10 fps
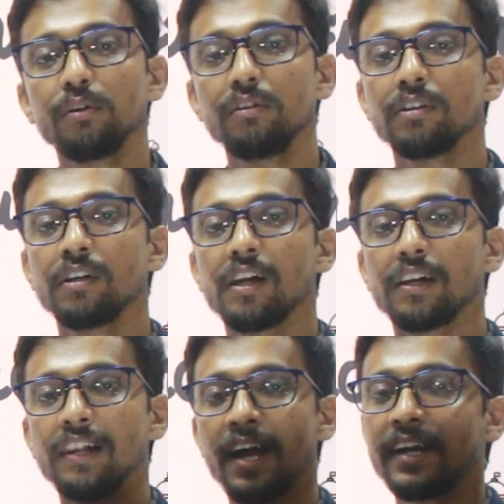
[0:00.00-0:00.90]
to
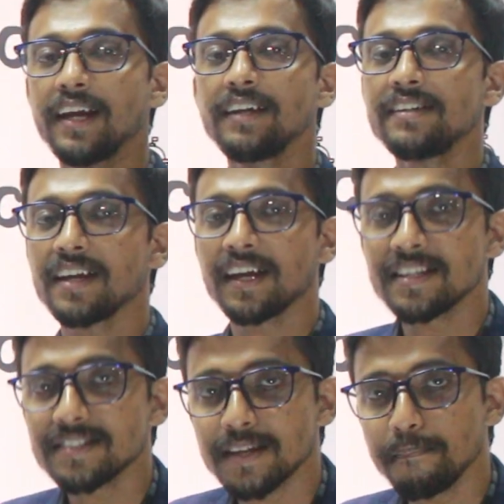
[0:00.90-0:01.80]
learn it in
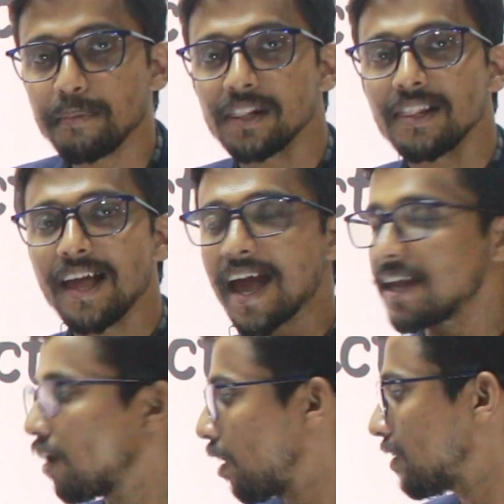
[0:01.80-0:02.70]
a simple
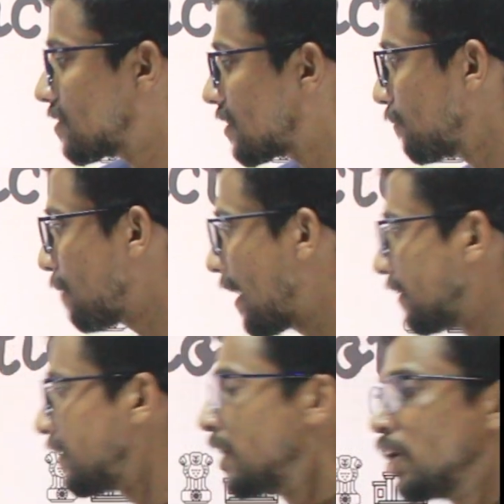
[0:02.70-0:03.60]
and holistic manner.